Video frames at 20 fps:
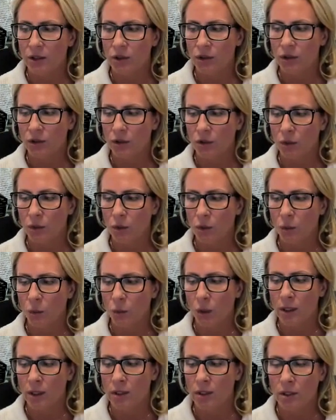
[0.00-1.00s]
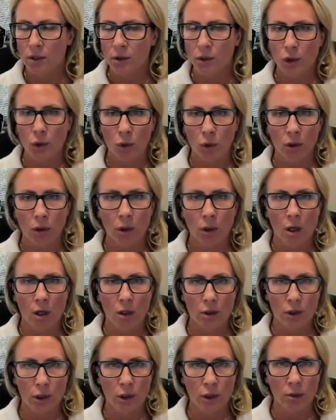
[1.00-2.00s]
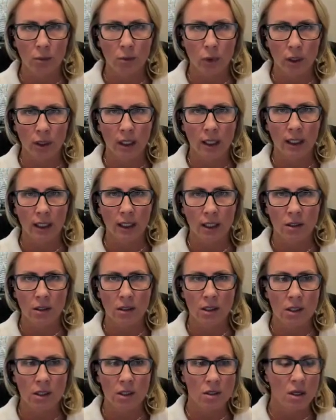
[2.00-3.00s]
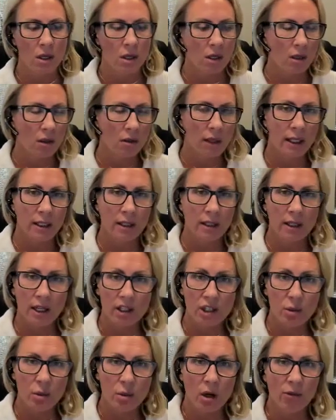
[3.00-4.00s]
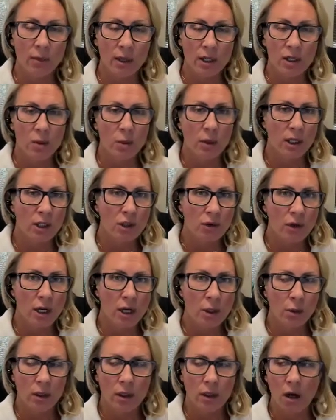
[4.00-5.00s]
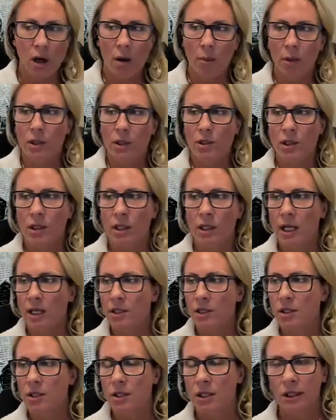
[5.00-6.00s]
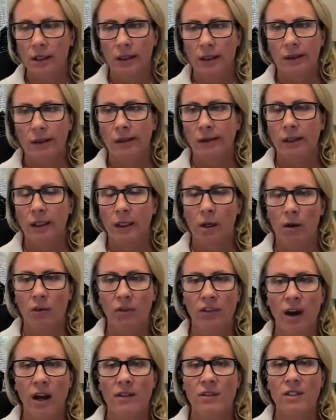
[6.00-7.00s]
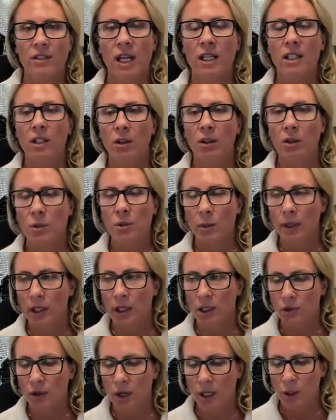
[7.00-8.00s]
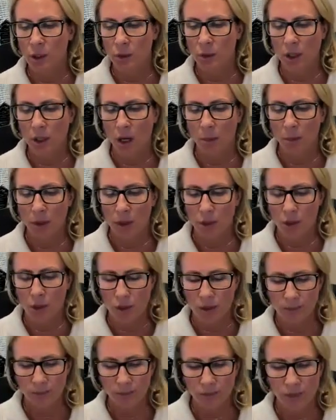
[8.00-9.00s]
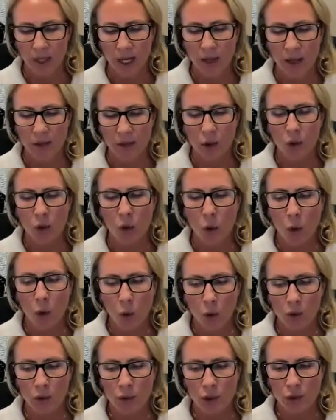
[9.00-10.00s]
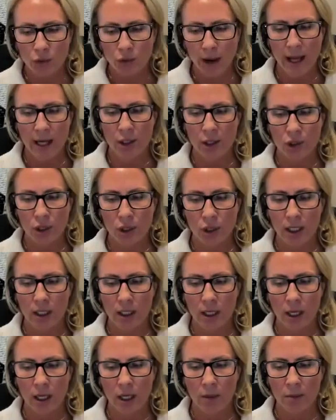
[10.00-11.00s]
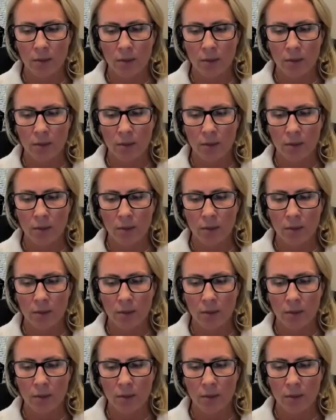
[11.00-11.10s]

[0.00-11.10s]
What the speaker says: into what is their short and long term. What are they into this, like the next 12 months? What are they trying to accomplish? The next, 5-10 years, what are they trying to accomplish? And the core strategy,